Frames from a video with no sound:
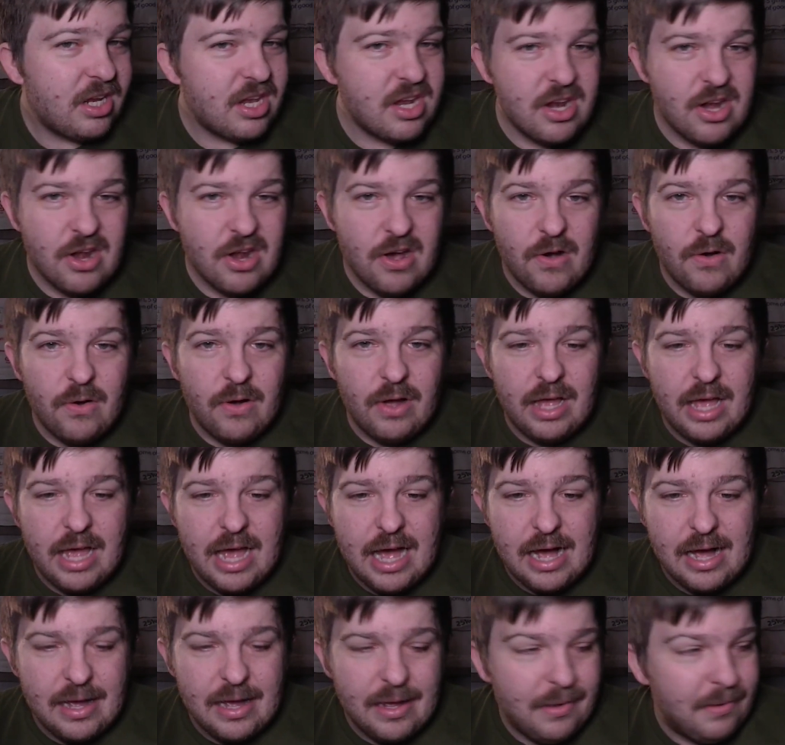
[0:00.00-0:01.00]
you know,
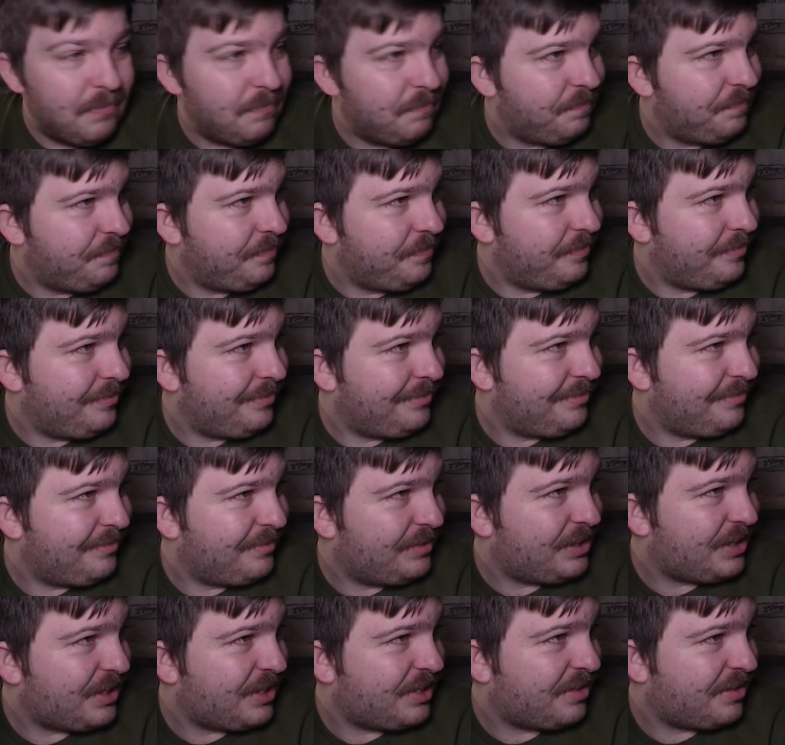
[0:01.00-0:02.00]
um,
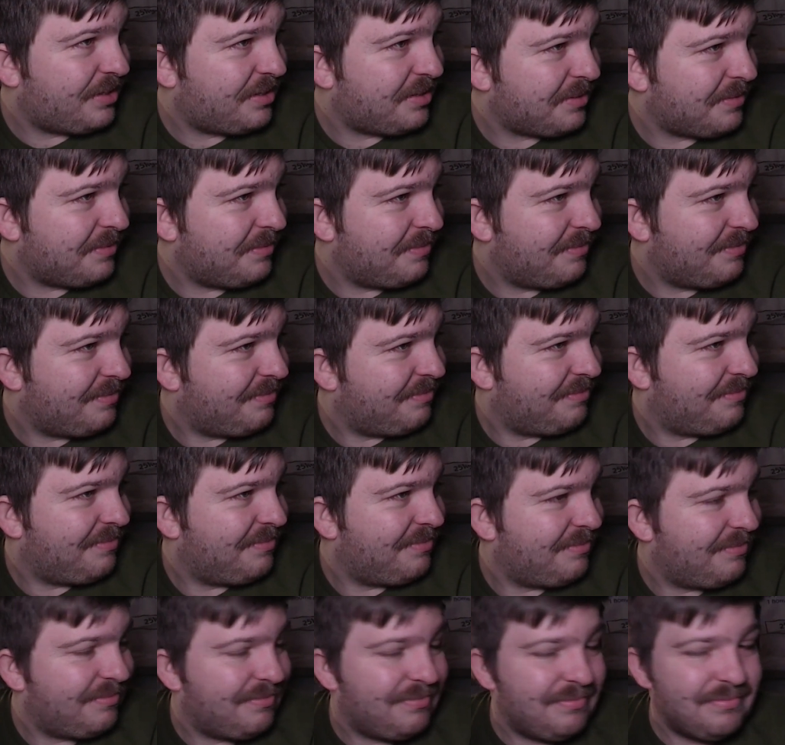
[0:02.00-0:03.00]
just
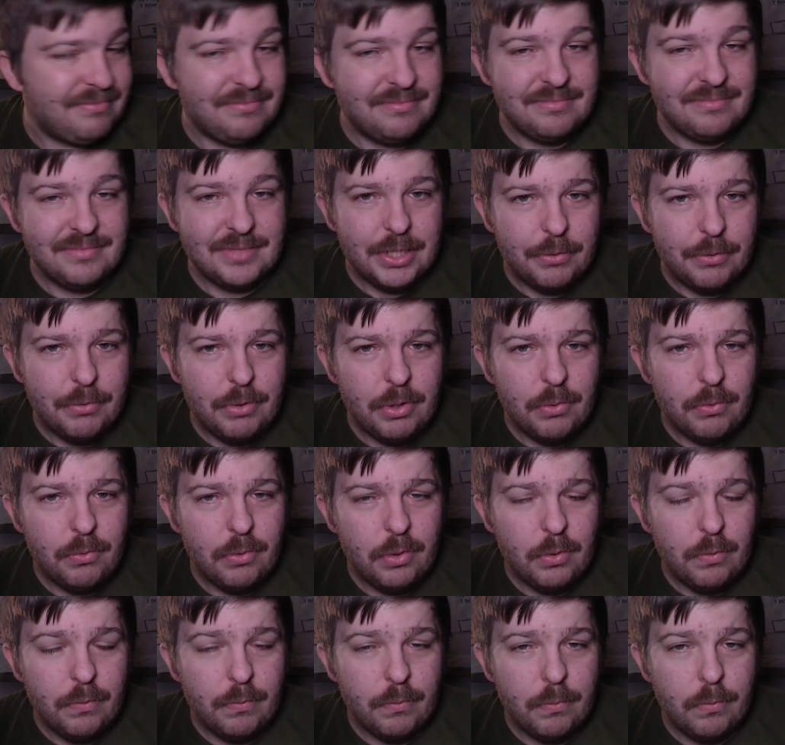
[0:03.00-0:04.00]
we'll,
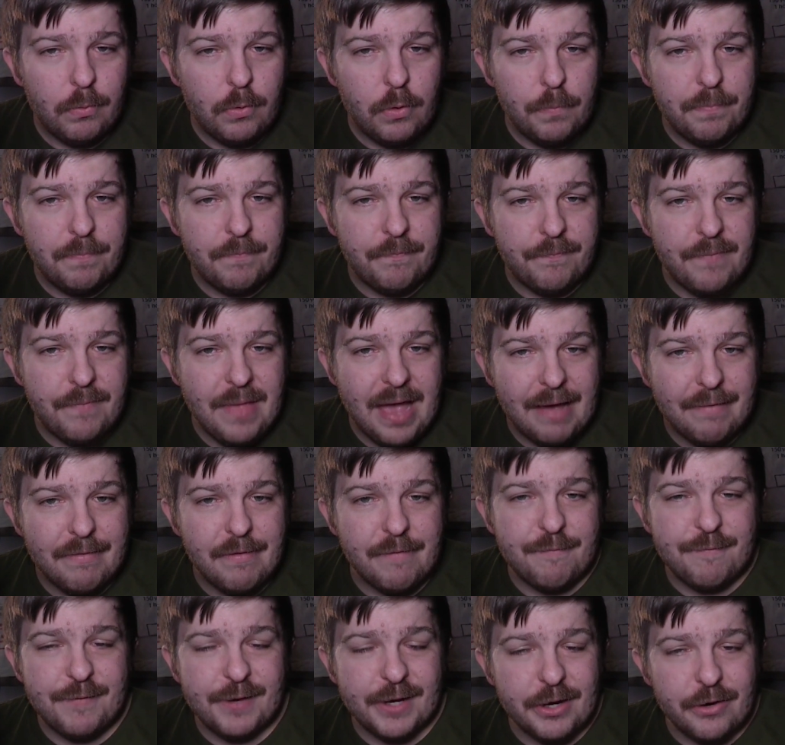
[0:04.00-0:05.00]
we'll we'll have
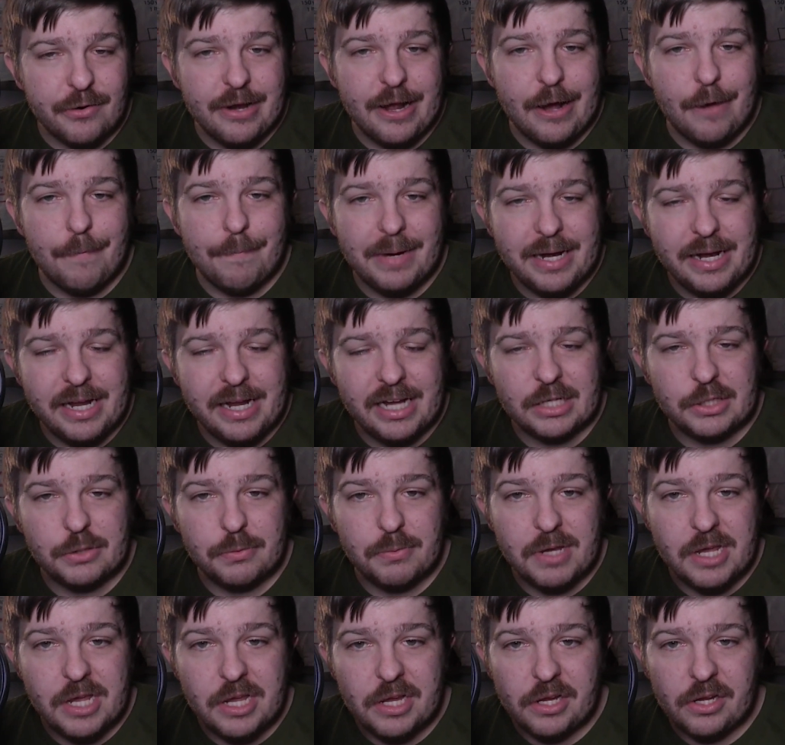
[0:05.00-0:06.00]
it figured out by
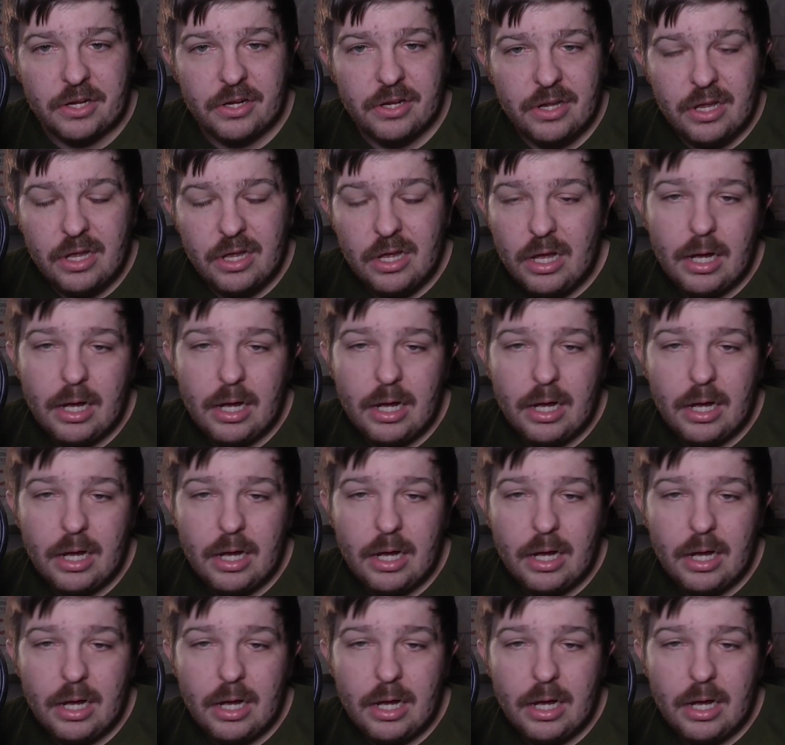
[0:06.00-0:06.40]
next week.